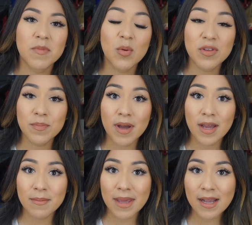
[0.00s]
with
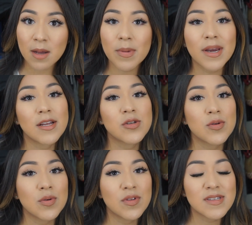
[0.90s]
my makeup and I
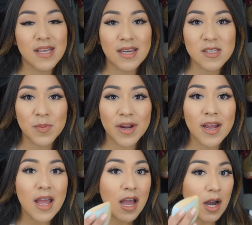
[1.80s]
do the setting spray,
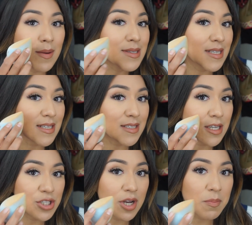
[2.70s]
I always like to
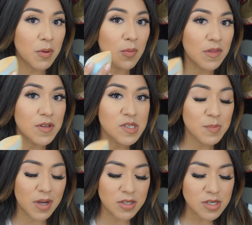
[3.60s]
touch up with the
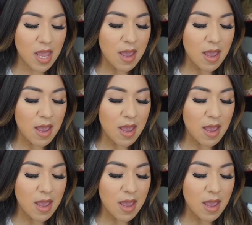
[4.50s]
sponge.